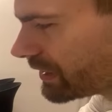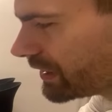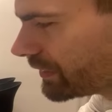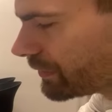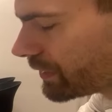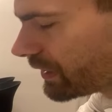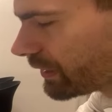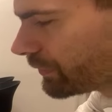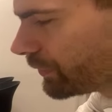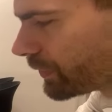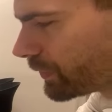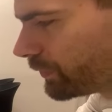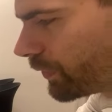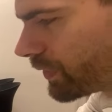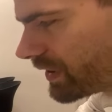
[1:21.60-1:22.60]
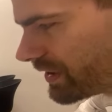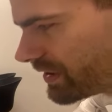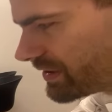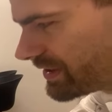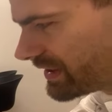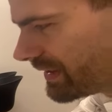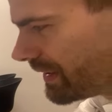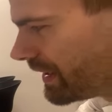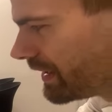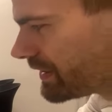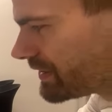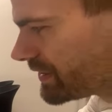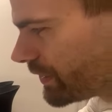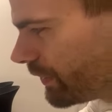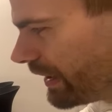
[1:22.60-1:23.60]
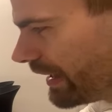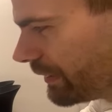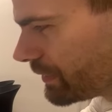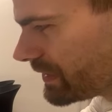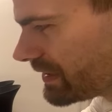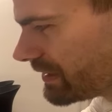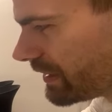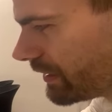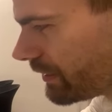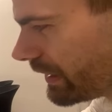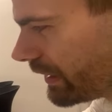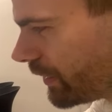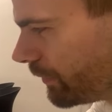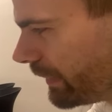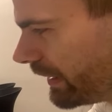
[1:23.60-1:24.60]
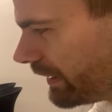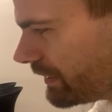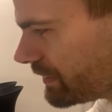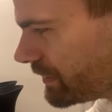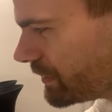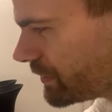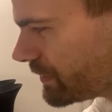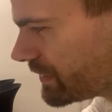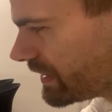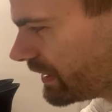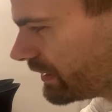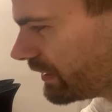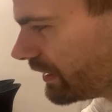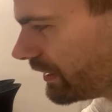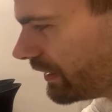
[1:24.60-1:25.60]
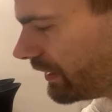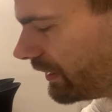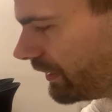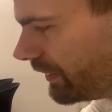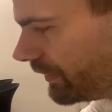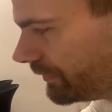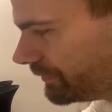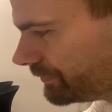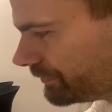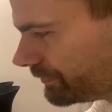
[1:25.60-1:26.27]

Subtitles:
really work for foreigners. So I would still recommend using the